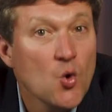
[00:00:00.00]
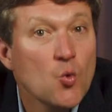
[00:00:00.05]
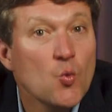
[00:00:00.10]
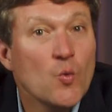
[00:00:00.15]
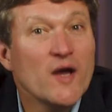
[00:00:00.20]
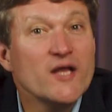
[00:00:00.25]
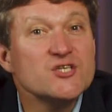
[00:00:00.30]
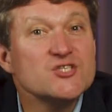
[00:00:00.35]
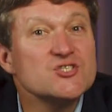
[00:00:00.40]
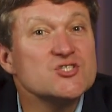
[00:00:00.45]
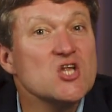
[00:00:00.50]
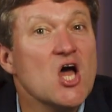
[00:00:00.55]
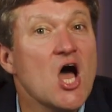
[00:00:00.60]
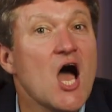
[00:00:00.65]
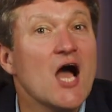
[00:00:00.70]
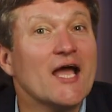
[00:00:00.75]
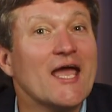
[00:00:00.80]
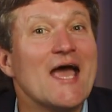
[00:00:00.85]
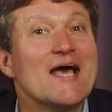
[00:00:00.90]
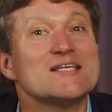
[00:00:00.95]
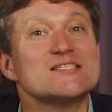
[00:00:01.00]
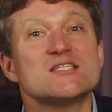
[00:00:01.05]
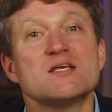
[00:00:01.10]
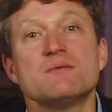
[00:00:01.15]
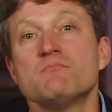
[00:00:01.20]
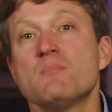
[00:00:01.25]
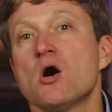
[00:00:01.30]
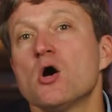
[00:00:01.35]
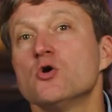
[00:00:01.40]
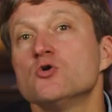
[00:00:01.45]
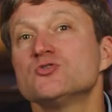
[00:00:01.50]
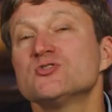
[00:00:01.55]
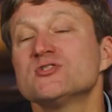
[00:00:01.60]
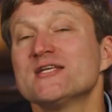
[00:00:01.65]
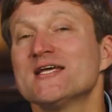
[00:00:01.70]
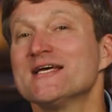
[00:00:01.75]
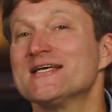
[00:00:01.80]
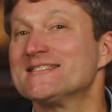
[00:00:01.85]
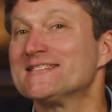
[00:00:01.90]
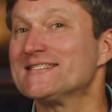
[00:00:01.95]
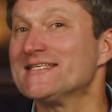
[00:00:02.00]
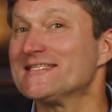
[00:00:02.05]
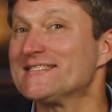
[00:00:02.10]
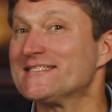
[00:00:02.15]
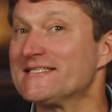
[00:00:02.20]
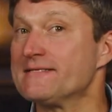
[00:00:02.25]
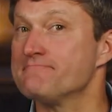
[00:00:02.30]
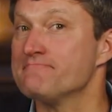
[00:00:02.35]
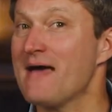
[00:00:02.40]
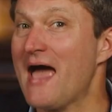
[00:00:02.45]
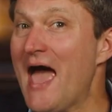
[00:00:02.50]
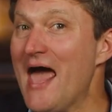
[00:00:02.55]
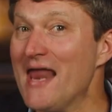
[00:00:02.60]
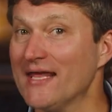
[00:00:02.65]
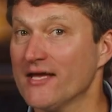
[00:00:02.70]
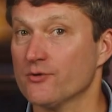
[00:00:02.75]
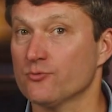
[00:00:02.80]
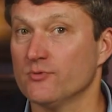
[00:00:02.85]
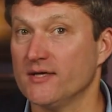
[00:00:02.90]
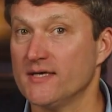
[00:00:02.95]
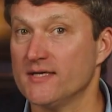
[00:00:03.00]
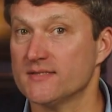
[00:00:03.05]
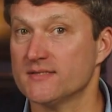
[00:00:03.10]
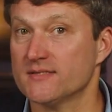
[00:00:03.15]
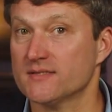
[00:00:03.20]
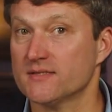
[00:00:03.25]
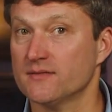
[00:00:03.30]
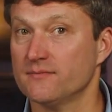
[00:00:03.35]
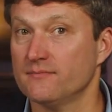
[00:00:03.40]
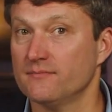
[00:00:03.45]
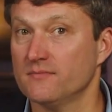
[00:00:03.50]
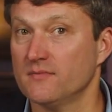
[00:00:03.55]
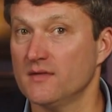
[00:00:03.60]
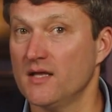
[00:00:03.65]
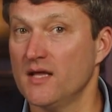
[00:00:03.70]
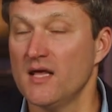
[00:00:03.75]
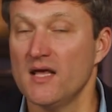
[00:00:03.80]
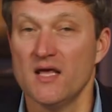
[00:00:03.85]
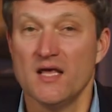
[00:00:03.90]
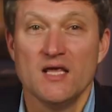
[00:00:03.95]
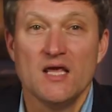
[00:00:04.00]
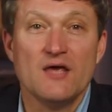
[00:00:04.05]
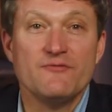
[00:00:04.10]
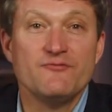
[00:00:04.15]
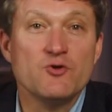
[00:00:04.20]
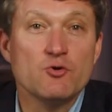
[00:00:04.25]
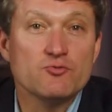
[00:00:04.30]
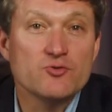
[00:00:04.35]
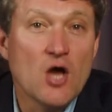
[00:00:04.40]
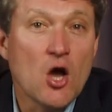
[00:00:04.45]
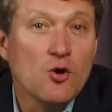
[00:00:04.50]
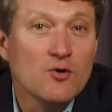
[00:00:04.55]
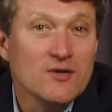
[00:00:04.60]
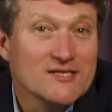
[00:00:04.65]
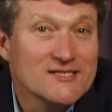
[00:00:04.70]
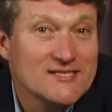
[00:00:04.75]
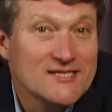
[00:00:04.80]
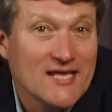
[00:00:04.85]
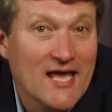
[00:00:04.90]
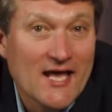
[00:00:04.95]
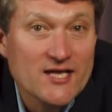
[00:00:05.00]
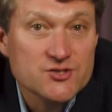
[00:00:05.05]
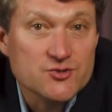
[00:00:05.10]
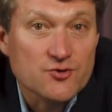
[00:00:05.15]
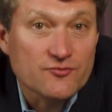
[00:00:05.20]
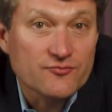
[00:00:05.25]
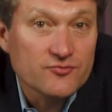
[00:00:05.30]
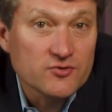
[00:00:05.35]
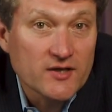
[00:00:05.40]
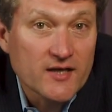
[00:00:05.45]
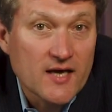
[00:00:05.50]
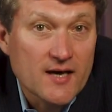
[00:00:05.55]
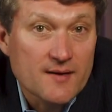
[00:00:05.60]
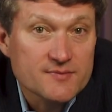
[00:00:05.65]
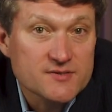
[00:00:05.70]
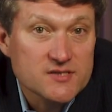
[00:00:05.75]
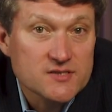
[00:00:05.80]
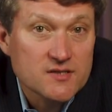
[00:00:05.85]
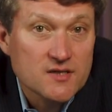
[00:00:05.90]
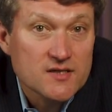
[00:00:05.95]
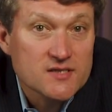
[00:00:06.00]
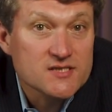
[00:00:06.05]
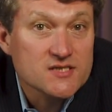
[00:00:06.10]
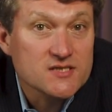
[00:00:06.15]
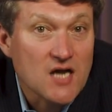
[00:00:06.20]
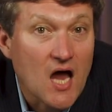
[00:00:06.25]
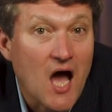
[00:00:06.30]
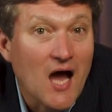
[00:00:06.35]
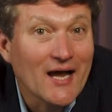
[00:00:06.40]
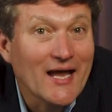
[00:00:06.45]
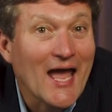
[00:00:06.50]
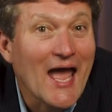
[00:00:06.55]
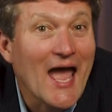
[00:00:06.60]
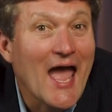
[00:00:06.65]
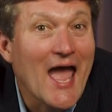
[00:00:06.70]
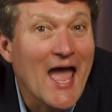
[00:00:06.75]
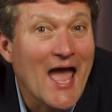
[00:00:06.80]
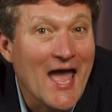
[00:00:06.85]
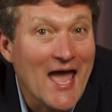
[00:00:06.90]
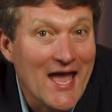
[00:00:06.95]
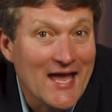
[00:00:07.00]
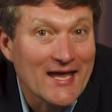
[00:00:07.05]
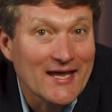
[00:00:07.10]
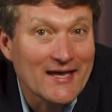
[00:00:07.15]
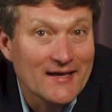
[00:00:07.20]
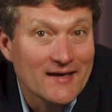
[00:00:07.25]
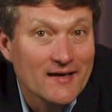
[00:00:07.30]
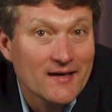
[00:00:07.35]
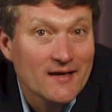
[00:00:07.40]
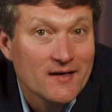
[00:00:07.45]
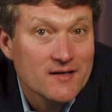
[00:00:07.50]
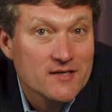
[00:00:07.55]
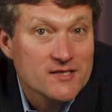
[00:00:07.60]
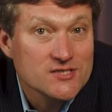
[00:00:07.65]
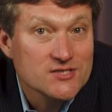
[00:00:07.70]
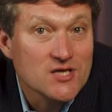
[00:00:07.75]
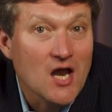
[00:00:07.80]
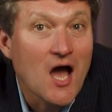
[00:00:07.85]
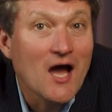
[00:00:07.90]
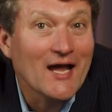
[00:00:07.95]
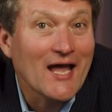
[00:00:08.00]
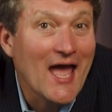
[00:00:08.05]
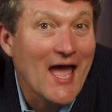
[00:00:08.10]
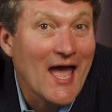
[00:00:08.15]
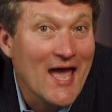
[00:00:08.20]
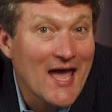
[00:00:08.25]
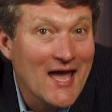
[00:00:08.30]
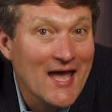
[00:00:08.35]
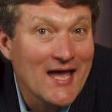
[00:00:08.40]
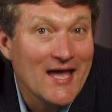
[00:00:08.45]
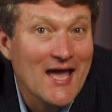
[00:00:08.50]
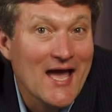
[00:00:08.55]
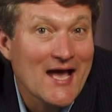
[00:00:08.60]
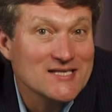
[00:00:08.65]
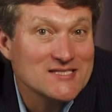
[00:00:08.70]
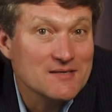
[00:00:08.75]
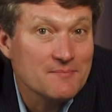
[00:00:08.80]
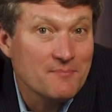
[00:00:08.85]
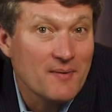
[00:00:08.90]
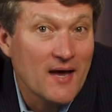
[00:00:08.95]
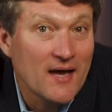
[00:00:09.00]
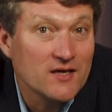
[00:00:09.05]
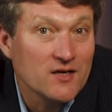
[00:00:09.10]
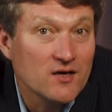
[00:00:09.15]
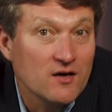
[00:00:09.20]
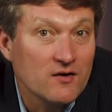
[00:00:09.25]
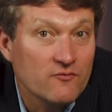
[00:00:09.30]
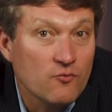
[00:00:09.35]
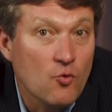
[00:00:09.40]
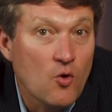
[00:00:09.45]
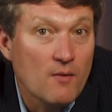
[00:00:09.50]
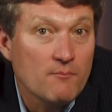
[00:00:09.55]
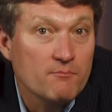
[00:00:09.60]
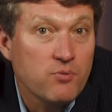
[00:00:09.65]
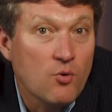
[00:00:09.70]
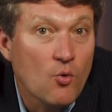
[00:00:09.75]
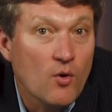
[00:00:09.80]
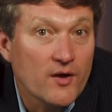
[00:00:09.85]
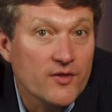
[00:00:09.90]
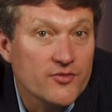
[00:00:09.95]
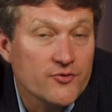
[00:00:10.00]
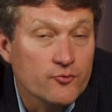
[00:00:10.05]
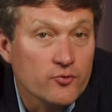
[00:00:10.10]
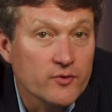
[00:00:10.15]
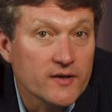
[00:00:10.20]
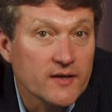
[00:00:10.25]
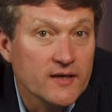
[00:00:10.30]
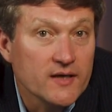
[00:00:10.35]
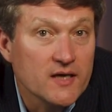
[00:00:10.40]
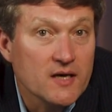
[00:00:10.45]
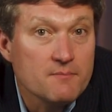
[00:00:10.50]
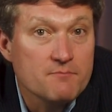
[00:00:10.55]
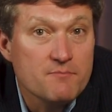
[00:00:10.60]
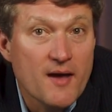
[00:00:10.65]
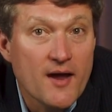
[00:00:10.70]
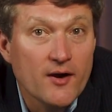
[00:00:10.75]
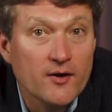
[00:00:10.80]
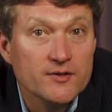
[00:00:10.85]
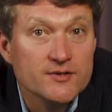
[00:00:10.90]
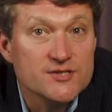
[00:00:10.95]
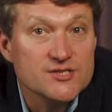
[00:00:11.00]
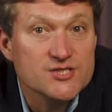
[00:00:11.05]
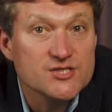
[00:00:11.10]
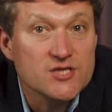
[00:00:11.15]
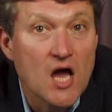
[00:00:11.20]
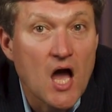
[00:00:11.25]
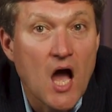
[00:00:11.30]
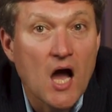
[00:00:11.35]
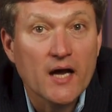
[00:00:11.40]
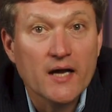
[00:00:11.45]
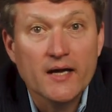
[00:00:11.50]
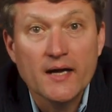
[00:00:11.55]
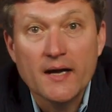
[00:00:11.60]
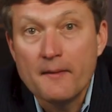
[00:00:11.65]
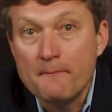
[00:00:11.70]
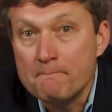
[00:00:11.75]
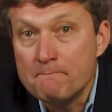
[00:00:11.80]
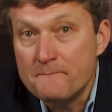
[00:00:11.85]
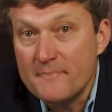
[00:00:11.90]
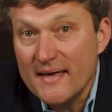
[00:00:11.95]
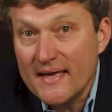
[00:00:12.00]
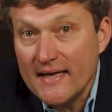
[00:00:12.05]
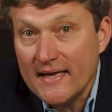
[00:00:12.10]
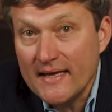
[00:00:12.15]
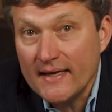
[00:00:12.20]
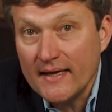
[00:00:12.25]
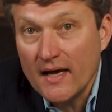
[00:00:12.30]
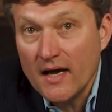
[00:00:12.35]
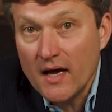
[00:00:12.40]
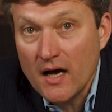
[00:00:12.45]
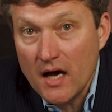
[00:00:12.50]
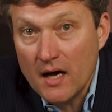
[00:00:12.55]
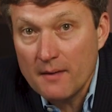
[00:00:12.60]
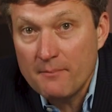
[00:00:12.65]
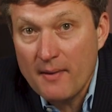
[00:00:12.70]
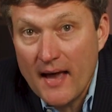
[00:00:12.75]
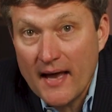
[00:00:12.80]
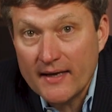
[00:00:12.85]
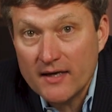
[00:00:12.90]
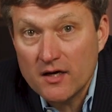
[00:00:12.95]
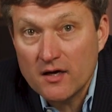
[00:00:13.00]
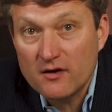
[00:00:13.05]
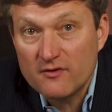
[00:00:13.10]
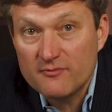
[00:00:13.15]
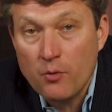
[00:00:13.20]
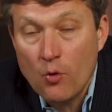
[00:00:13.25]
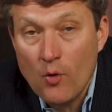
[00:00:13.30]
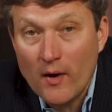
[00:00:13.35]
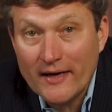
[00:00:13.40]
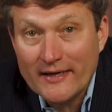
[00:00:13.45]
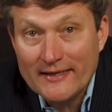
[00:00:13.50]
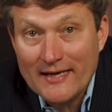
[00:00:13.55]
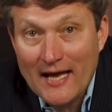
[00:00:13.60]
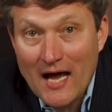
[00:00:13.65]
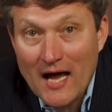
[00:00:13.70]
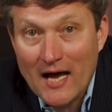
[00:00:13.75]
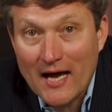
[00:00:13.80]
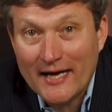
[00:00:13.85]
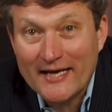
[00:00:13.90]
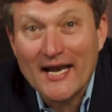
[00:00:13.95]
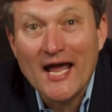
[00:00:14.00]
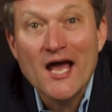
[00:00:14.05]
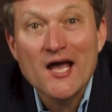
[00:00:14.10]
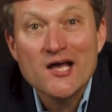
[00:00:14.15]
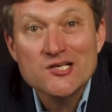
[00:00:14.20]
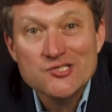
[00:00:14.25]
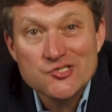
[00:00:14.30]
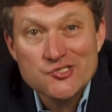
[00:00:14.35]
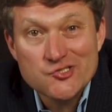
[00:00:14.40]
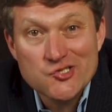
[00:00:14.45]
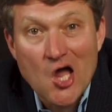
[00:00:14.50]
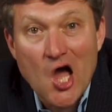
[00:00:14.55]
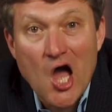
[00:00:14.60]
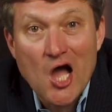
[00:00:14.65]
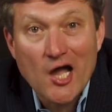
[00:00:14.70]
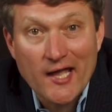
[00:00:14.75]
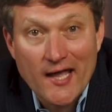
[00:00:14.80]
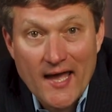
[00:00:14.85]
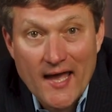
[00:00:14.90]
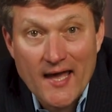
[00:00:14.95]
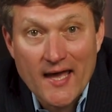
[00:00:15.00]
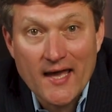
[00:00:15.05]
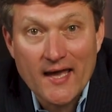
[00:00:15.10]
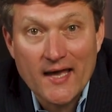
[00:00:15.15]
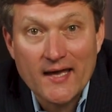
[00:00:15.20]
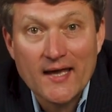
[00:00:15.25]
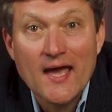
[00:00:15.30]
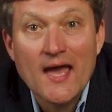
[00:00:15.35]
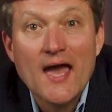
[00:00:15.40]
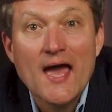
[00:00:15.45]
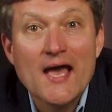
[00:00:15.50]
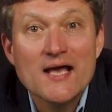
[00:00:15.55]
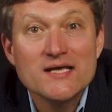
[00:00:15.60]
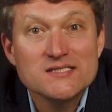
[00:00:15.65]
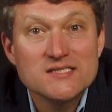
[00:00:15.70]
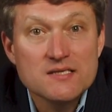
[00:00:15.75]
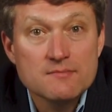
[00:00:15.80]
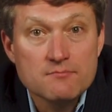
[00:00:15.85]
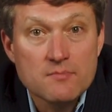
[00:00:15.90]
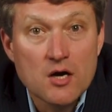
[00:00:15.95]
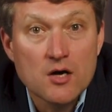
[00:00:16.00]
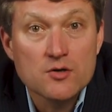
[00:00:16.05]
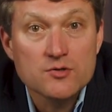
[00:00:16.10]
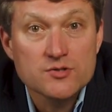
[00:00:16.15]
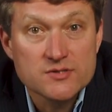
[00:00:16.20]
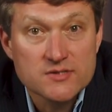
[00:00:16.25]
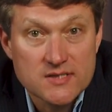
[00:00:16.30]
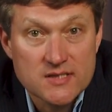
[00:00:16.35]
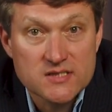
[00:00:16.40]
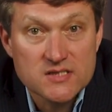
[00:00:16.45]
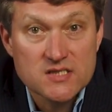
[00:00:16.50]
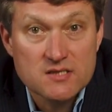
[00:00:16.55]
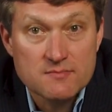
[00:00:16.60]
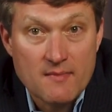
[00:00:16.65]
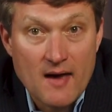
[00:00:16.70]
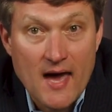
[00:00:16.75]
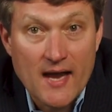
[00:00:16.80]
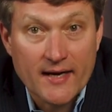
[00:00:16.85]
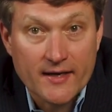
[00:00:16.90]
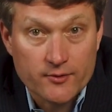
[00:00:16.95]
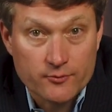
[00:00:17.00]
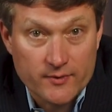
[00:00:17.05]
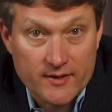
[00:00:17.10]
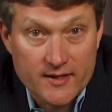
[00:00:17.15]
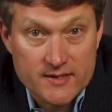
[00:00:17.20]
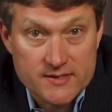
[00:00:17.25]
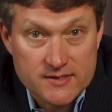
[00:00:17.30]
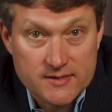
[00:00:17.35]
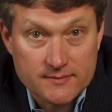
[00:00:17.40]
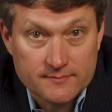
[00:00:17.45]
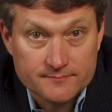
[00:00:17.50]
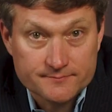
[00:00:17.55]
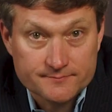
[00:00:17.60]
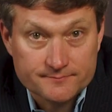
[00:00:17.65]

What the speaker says: Which stock has the most systematic risk? If you'll notice, the answer flips. Stock A. Stock A has a beta of 1.3 compared to stock B, a beta of 0.9. Stock A has the most systematic risk.